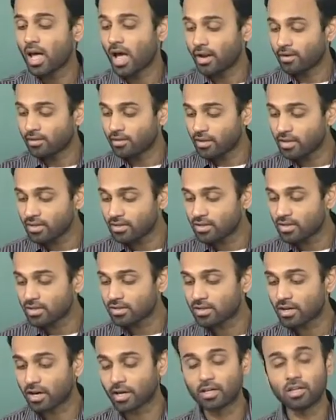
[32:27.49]
and this
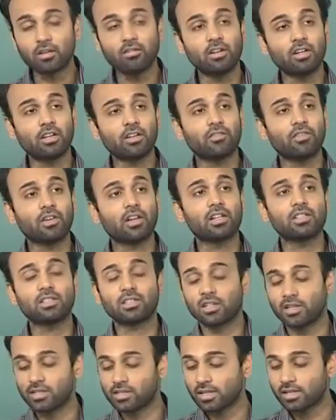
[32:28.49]
destructive
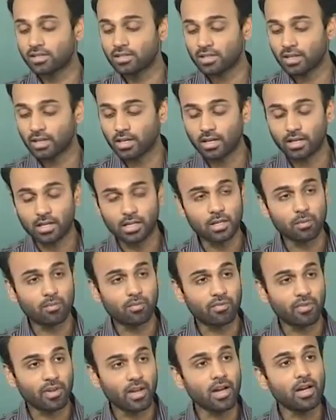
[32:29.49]
interference results in a deep
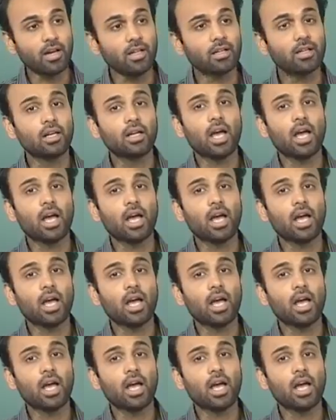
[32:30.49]
fade,